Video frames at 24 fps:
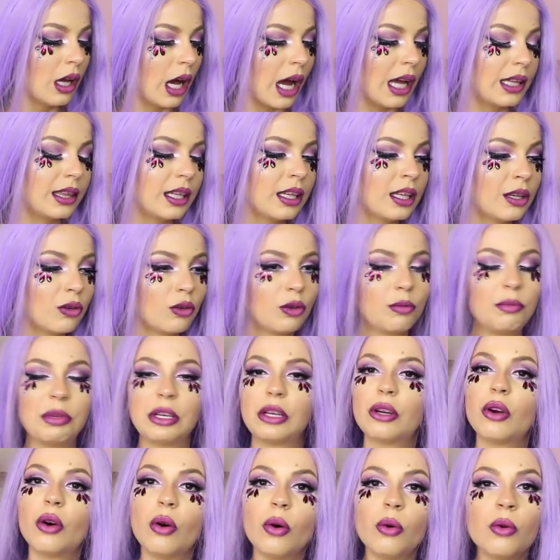I think it would be
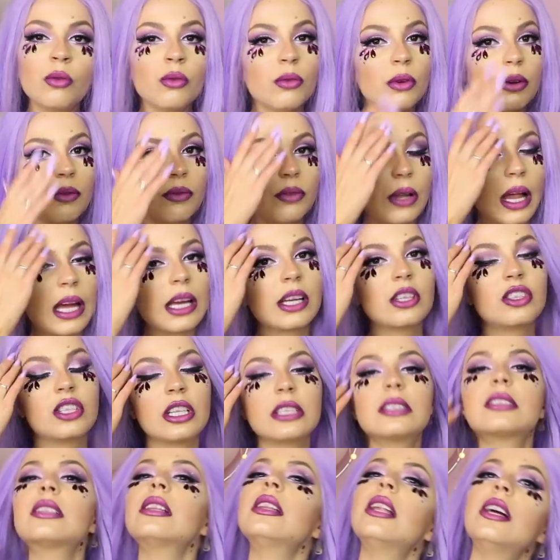cool with like
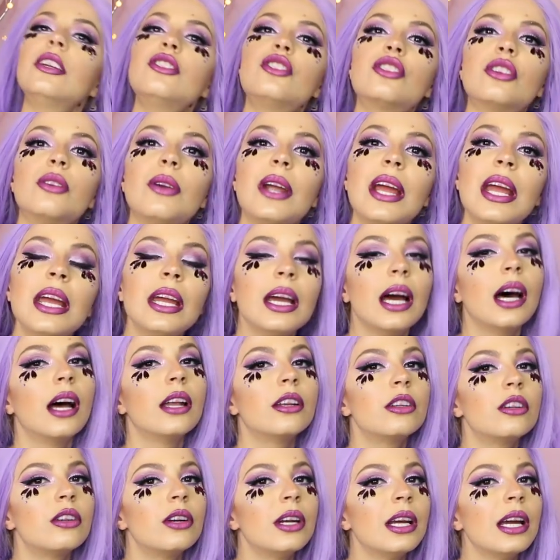just lingerie
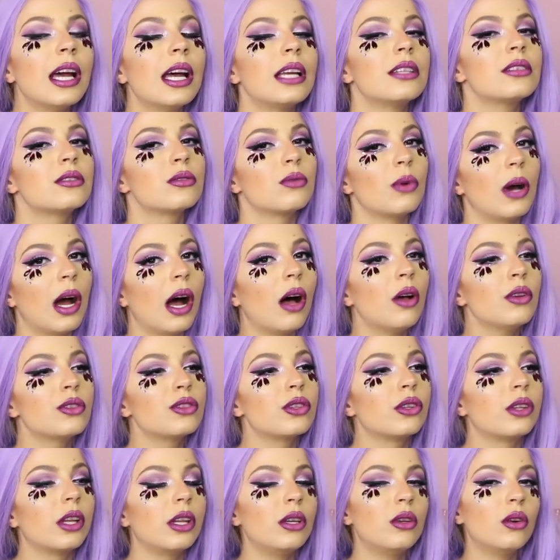under it as well.
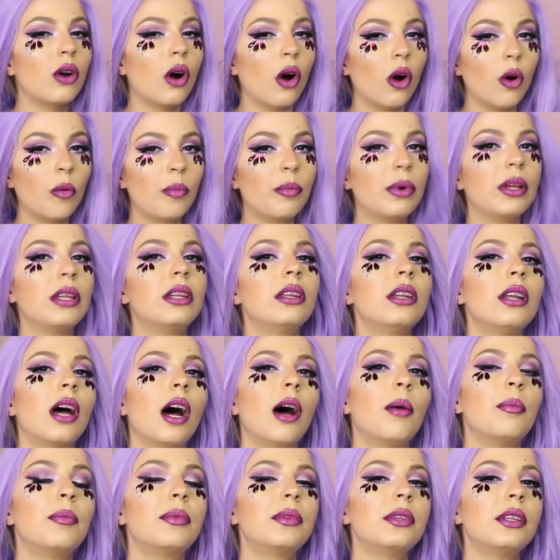So then you open
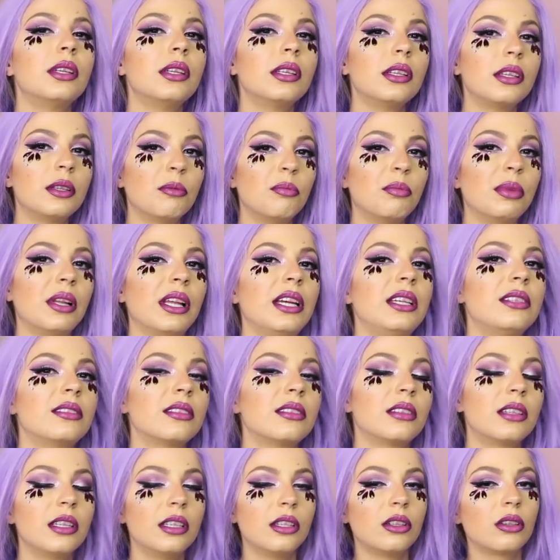up the, the
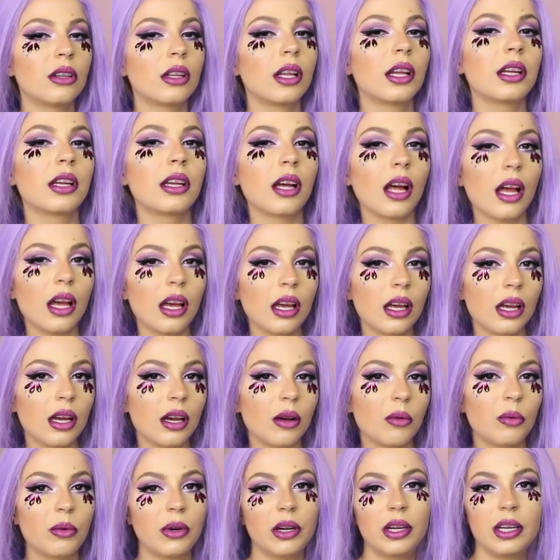blazer and you're like, ah,
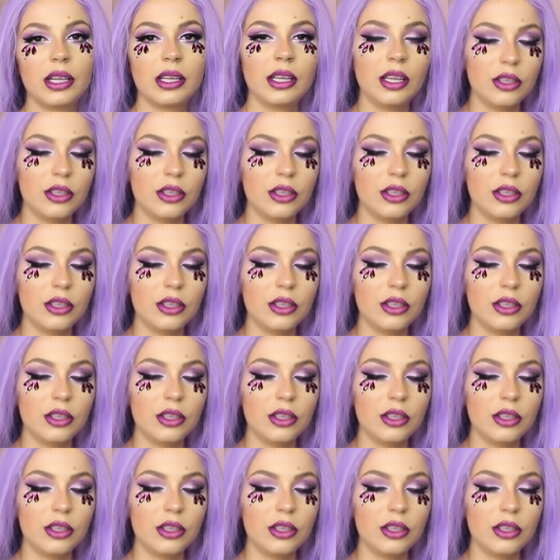wearing